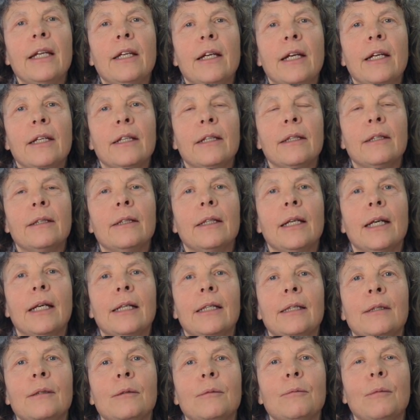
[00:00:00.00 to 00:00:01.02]

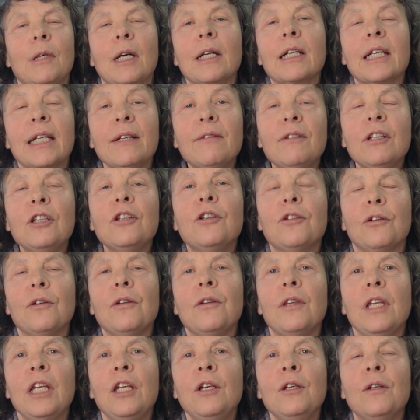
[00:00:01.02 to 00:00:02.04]
are given
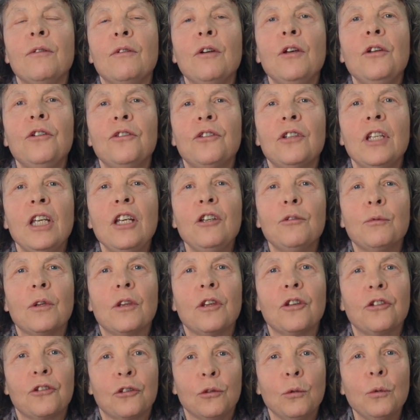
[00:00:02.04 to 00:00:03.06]
to the universities
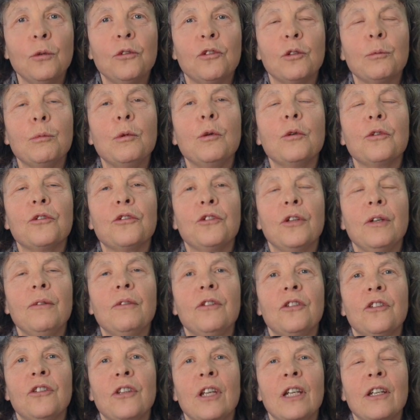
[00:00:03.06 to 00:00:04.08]
with the school support
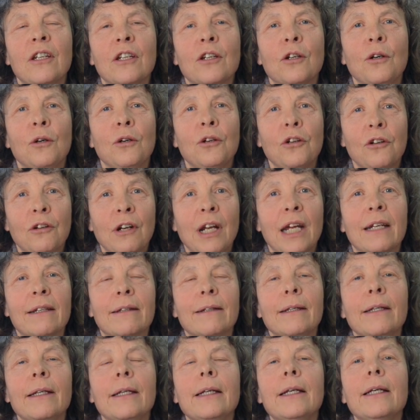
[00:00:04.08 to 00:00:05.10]
services under
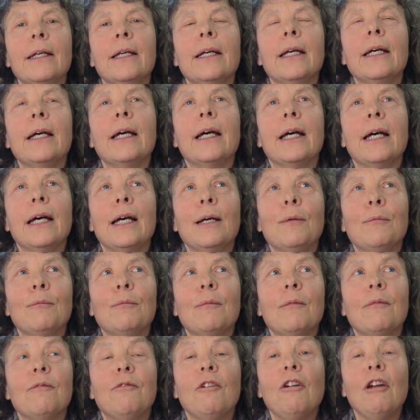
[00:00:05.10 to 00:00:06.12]
contract.
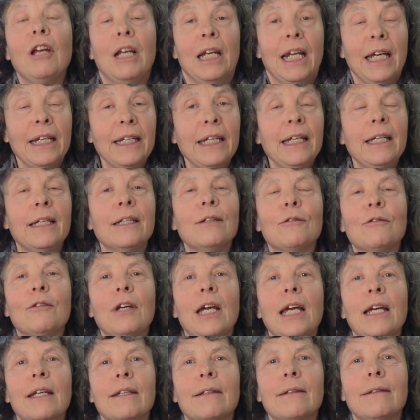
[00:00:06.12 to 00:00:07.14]
Very lucky, in
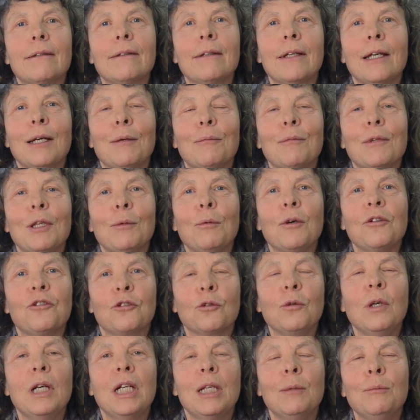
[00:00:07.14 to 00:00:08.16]
fact. There was
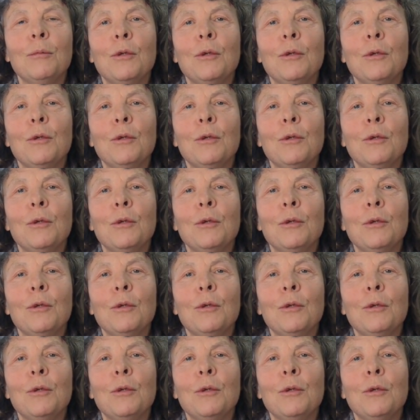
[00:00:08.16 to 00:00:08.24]
quite a